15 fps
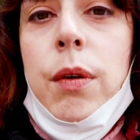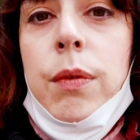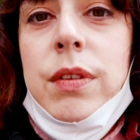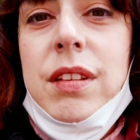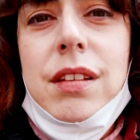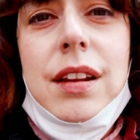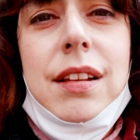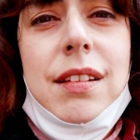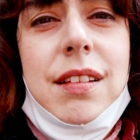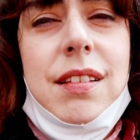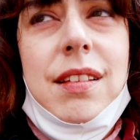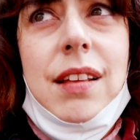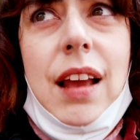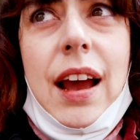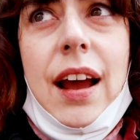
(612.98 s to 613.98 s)
We're just
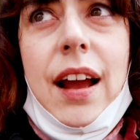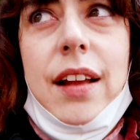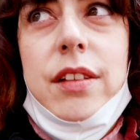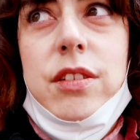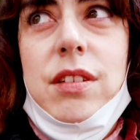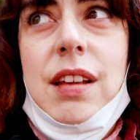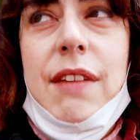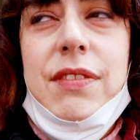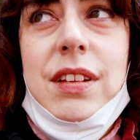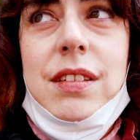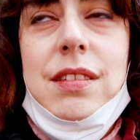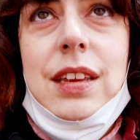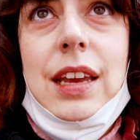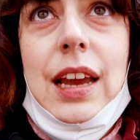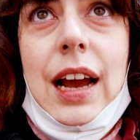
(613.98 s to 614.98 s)
gonna just have to
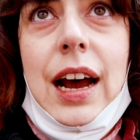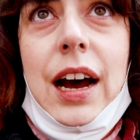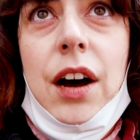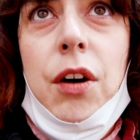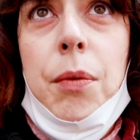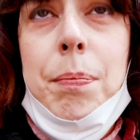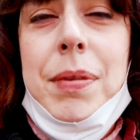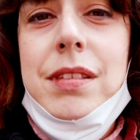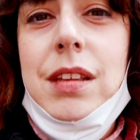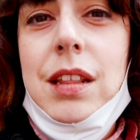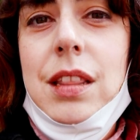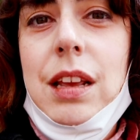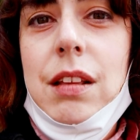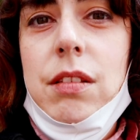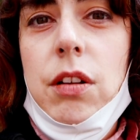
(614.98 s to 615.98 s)
see how busy
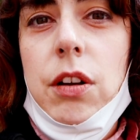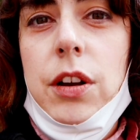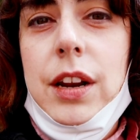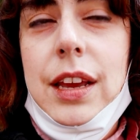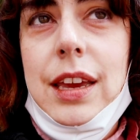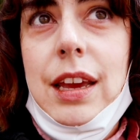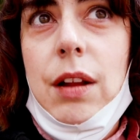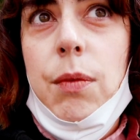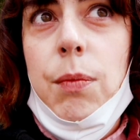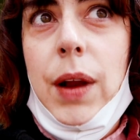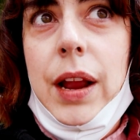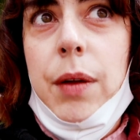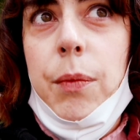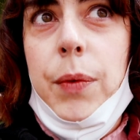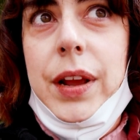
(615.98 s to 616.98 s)
things are gonna get
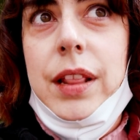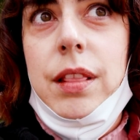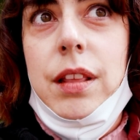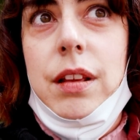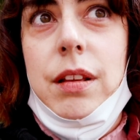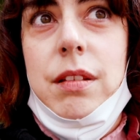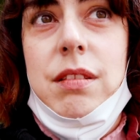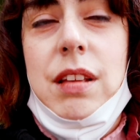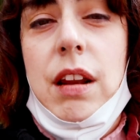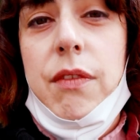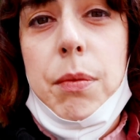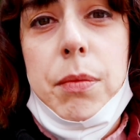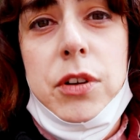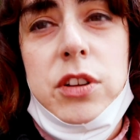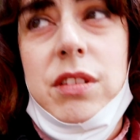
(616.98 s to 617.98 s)
right when the state
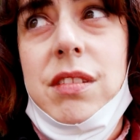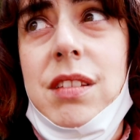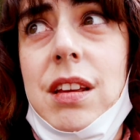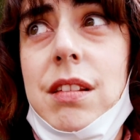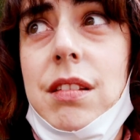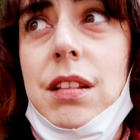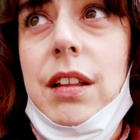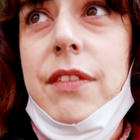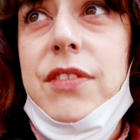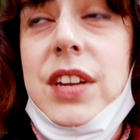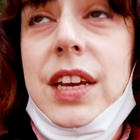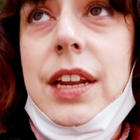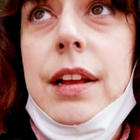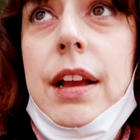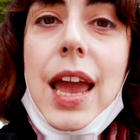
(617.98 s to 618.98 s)
of emergency is
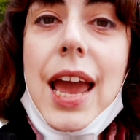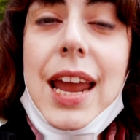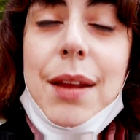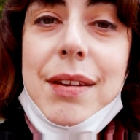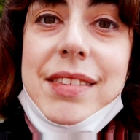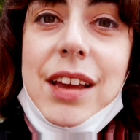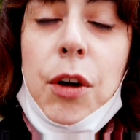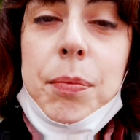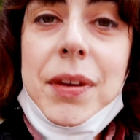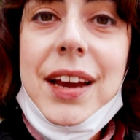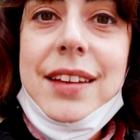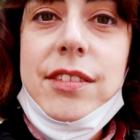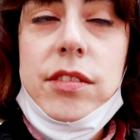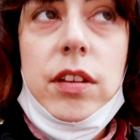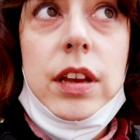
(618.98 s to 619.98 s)
lifted. Anyways, I hope you
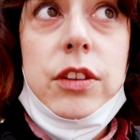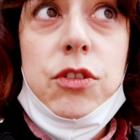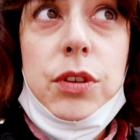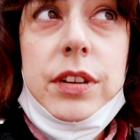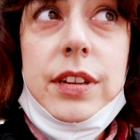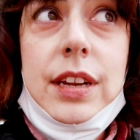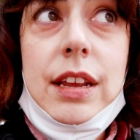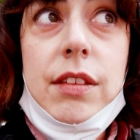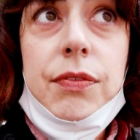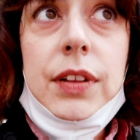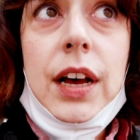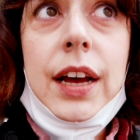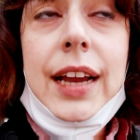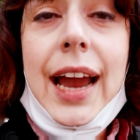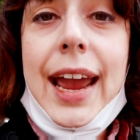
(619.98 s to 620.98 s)
guys enjoyed today's
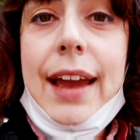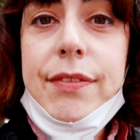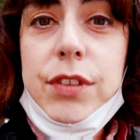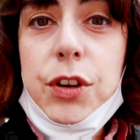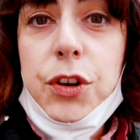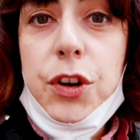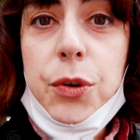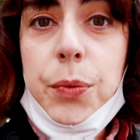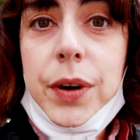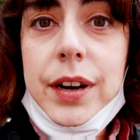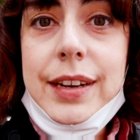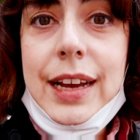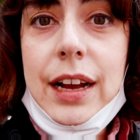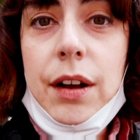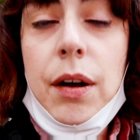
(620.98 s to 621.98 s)
vlog. I have to go to
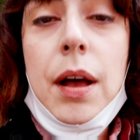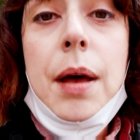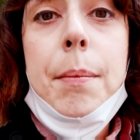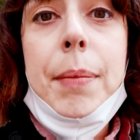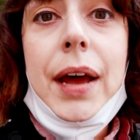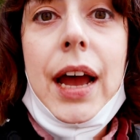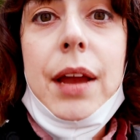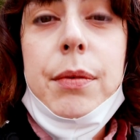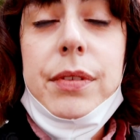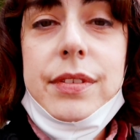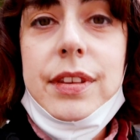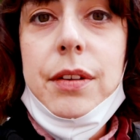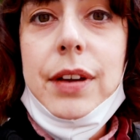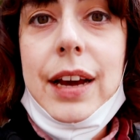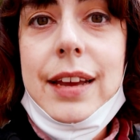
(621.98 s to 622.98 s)
work now, but I will
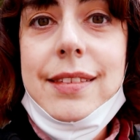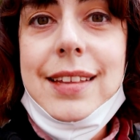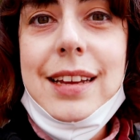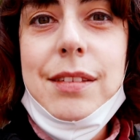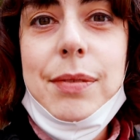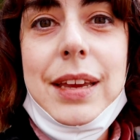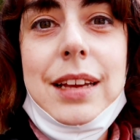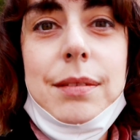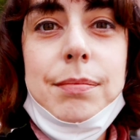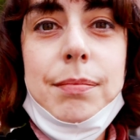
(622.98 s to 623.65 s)
see you guys next week.